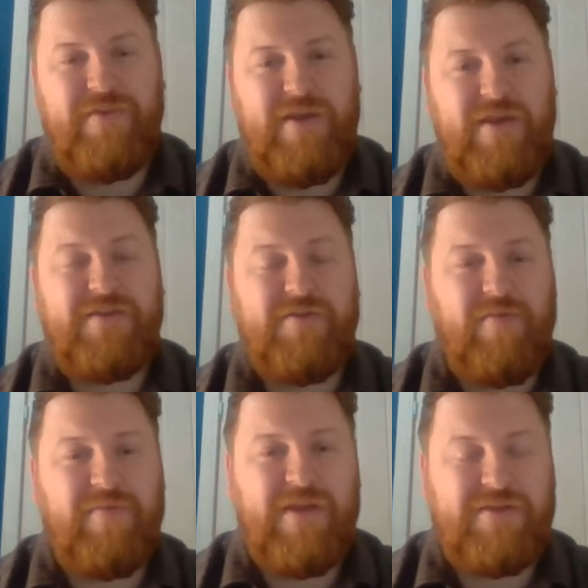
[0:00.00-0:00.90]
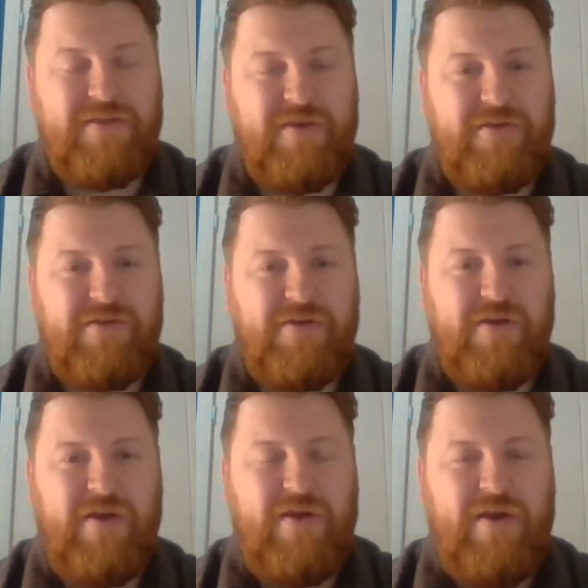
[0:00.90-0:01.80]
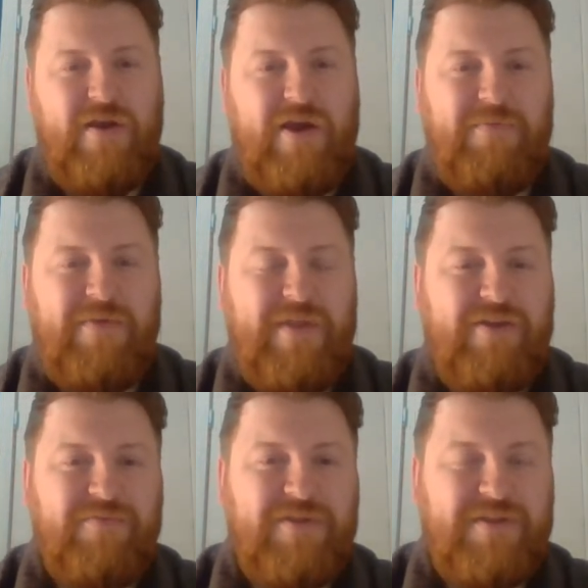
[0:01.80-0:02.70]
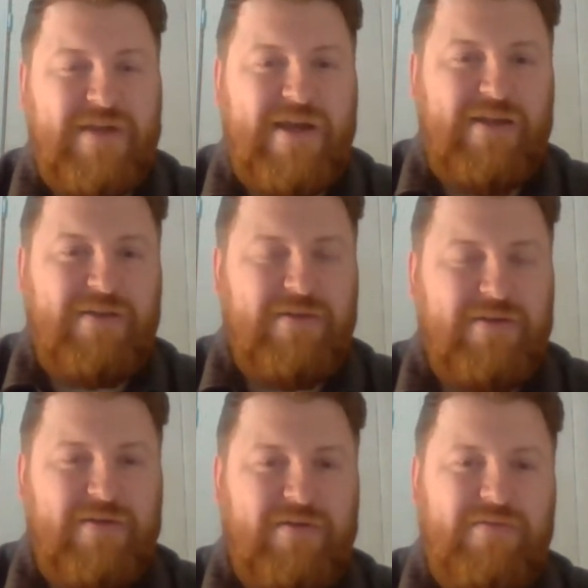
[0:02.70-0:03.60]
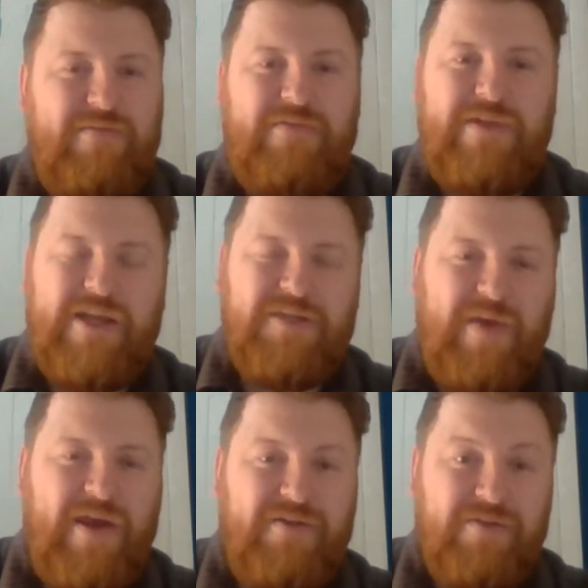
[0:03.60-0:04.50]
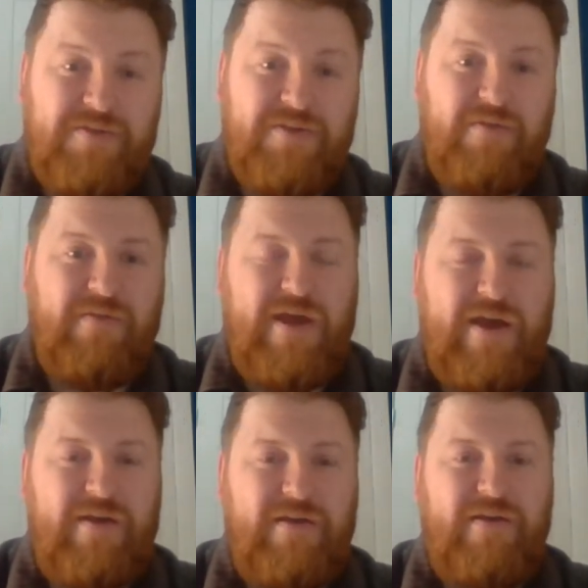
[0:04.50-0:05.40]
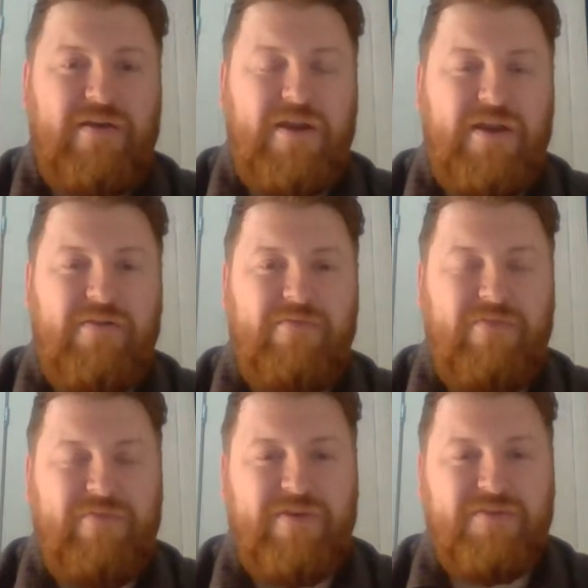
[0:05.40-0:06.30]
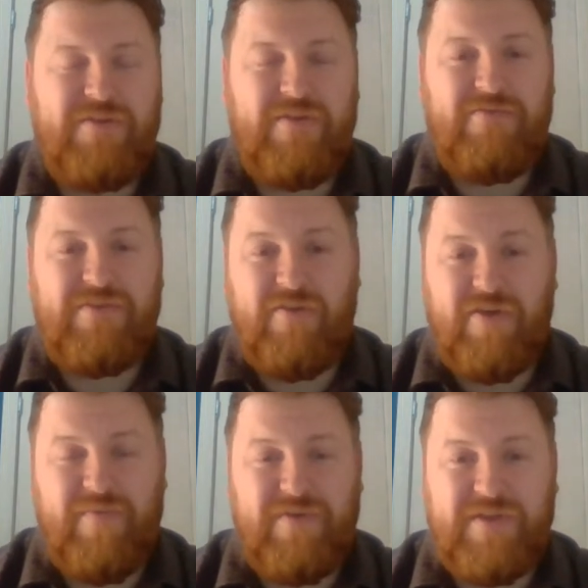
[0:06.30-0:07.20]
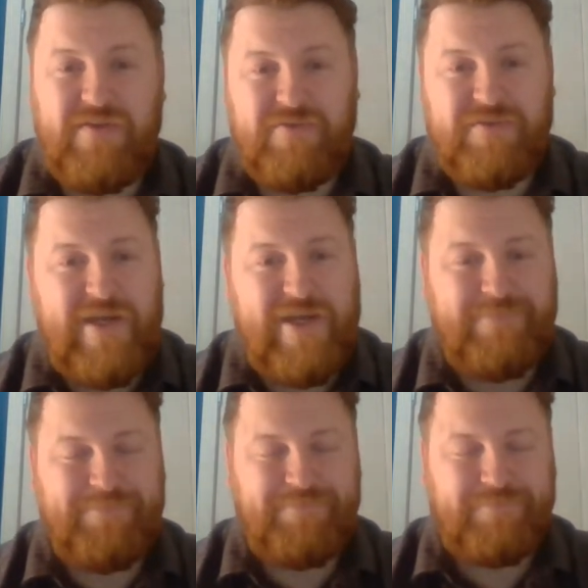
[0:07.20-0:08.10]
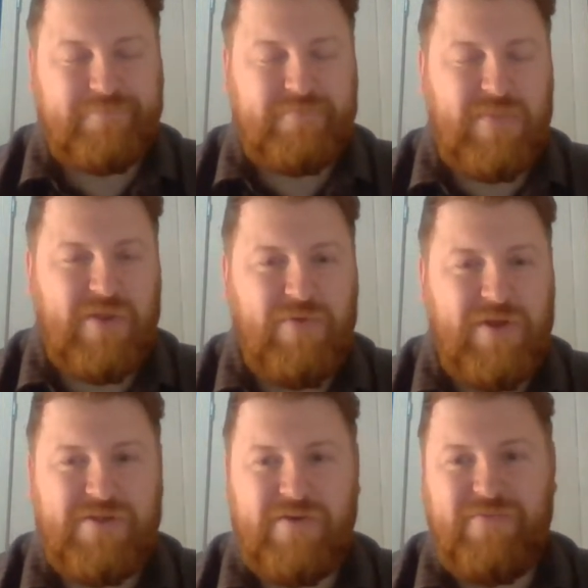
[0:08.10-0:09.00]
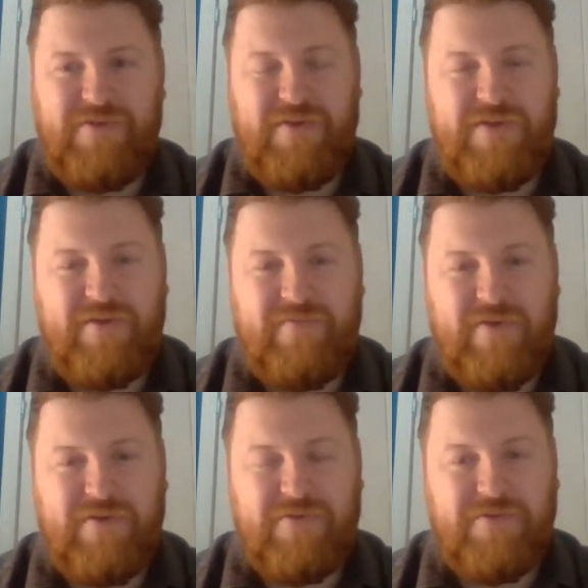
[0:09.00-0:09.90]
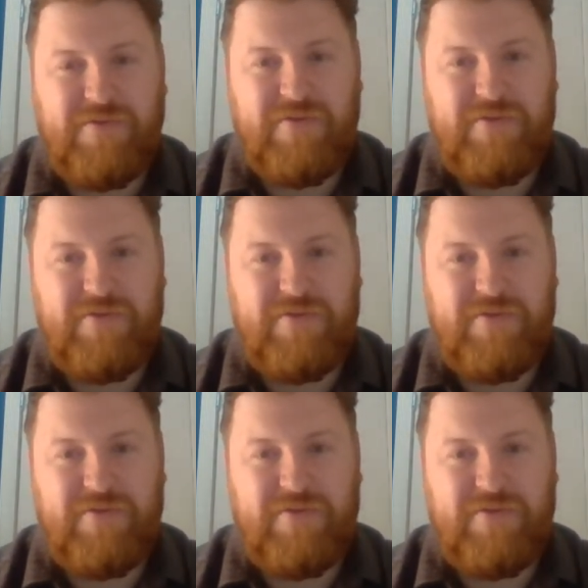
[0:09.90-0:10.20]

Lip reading: the historic planning search. And when they come to sell, the next buyer does do that, and it reveals that there is an occupancy clause there, which obviously is not very good.